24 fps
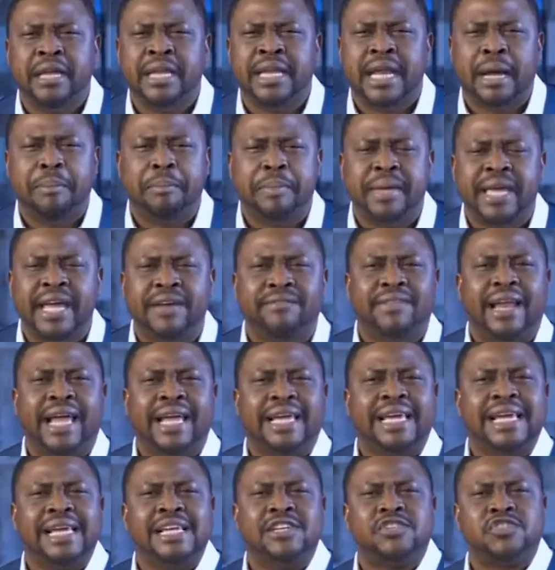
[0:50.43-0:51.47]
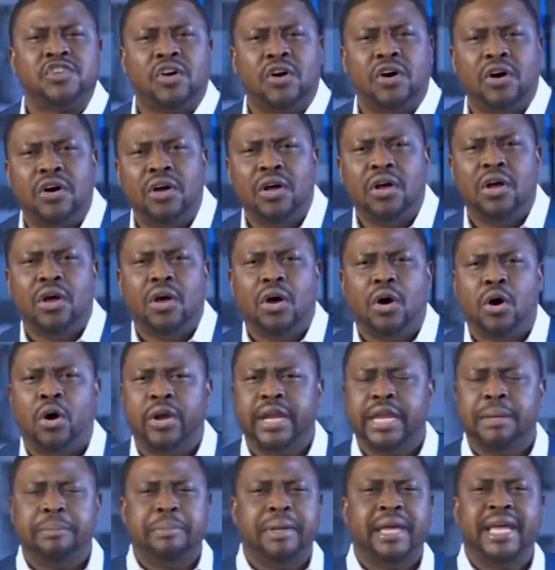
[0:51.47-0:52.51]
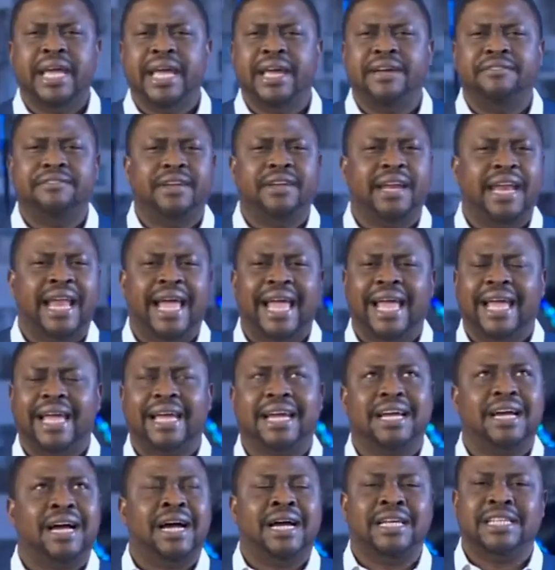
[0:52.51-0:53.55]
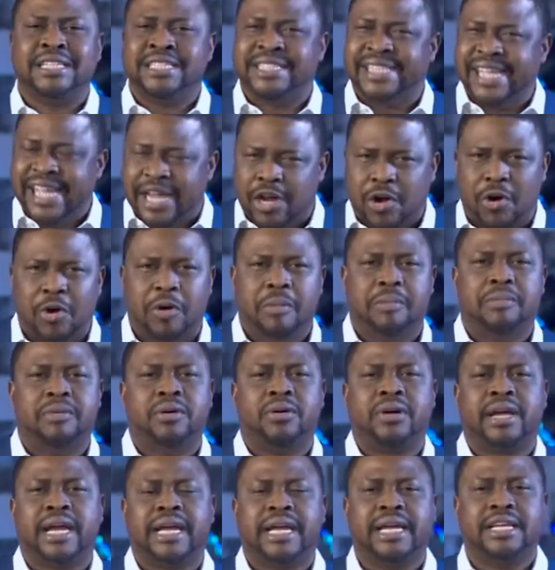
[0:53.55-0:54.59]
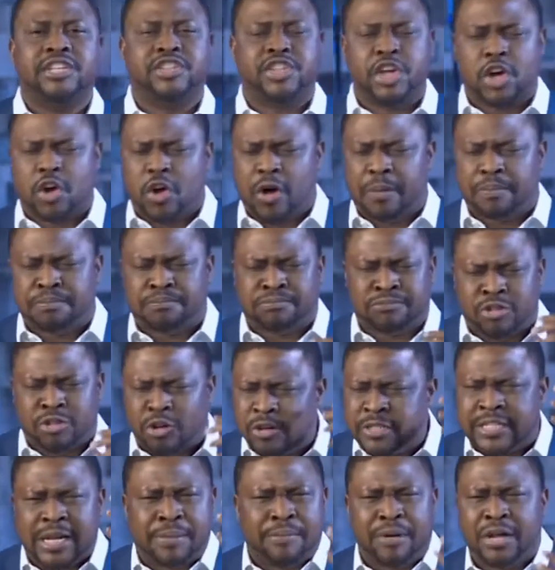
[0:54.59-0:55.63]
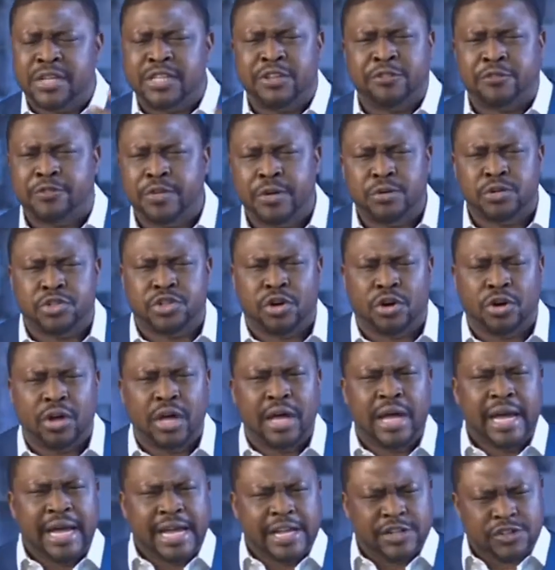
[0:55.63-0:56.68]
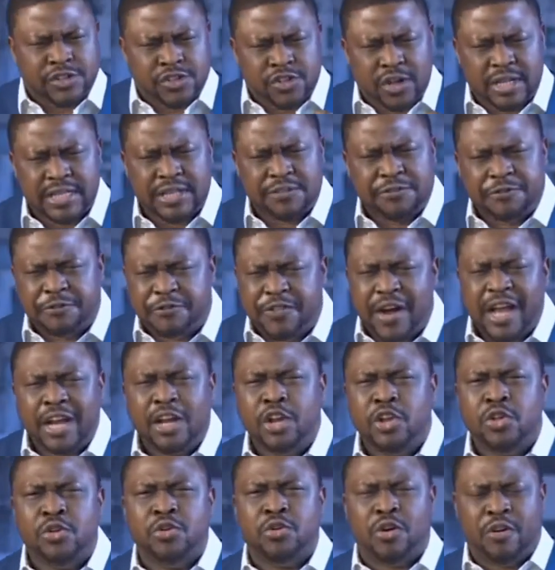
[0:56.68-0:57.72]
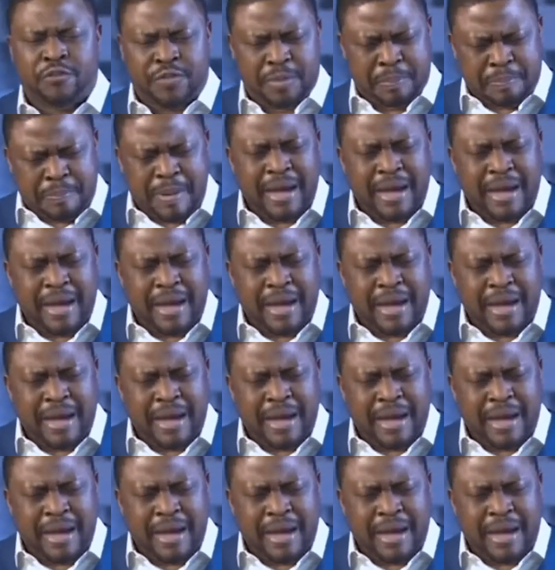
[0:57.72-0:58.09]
either behave like Esau or they behave like Jacob. Okay, Jacob thought about the future. He saw the value of a